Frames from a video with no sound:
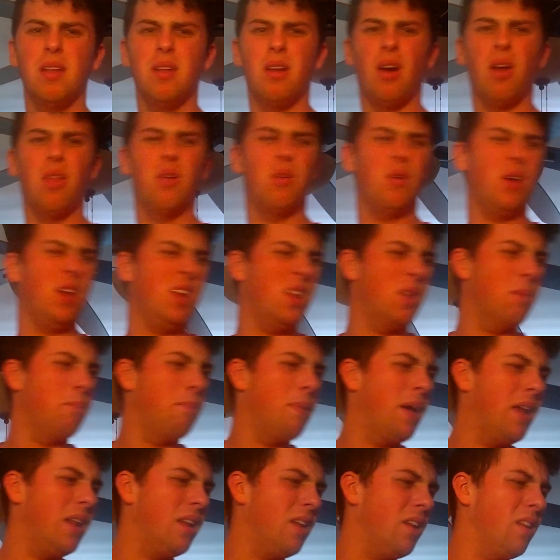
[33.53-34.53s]
other
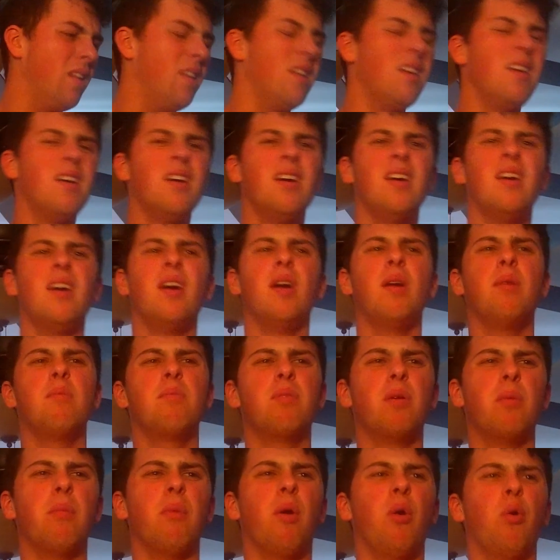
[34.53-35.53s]
independent
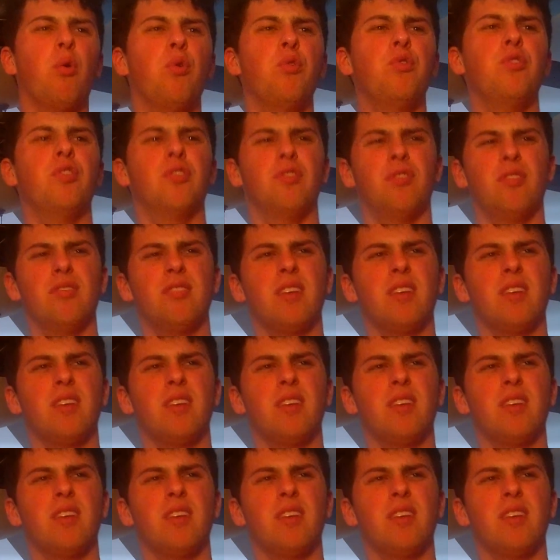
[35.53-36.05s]
promotions.